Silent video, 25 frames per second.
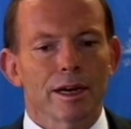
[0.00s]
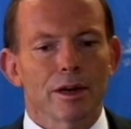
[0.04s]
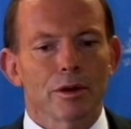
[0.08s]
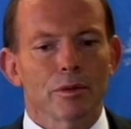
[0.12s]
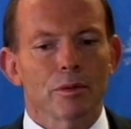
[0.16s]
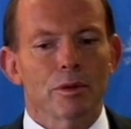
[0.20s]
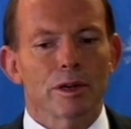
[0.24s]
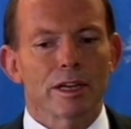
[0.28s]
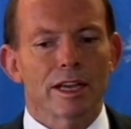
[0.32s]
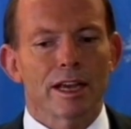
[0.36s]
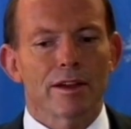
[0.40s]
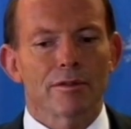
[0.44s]

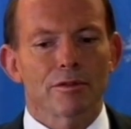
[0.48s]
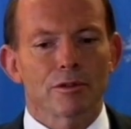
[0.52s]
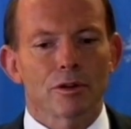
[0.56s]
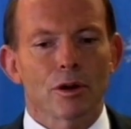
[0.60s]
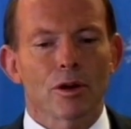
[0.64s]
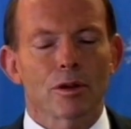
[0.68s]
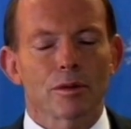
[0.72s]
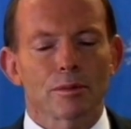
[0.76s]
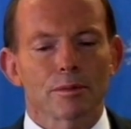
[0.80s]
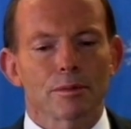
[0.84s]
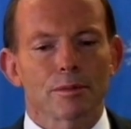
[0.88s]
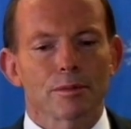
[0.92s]
We have
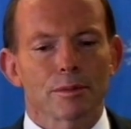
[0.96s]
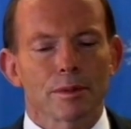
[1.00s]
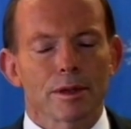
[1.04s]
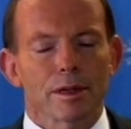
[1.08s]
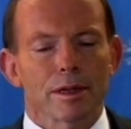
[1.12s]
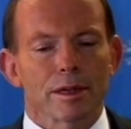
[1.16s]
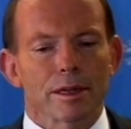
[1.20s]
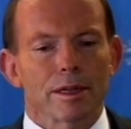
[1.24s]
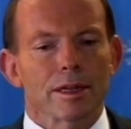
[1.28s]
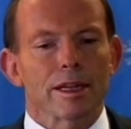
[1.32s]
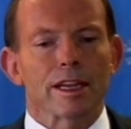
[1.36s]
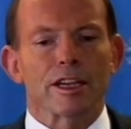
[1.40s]
got
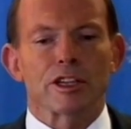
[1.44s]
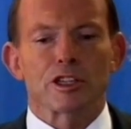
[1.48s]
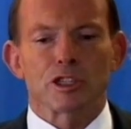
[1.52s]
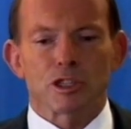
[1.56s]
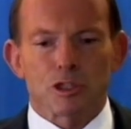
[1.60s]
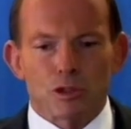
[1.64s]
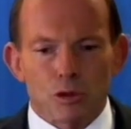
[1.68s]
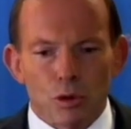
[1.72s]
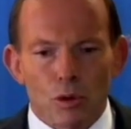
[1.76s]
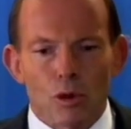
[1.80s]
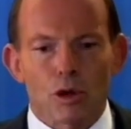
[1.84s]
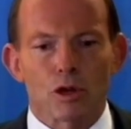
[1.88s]

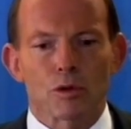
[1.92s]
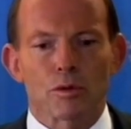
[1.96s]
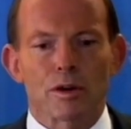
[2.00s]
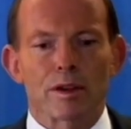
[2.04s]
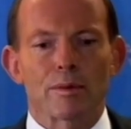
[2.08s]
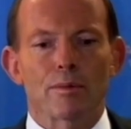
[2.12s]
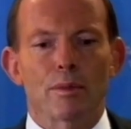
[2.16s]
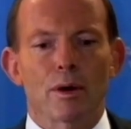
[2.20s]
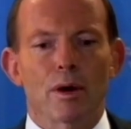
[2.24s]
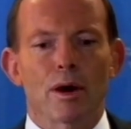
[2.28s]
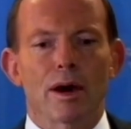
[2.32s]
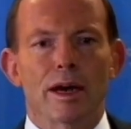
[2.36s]

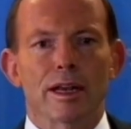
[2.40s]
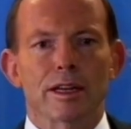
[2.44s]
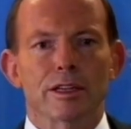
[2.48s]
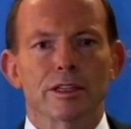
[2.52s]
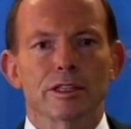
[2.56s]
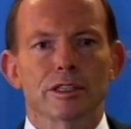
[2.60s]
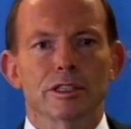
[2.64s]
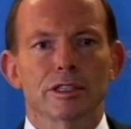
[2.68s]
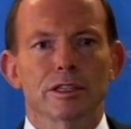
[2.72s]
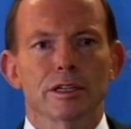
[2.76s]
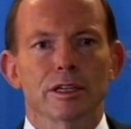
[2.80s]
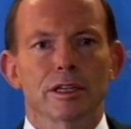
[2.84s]
extraordinary
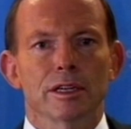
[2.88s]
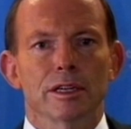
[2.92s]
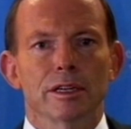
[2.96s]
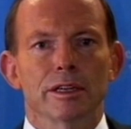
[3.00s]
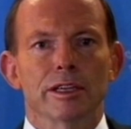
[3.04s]
minds,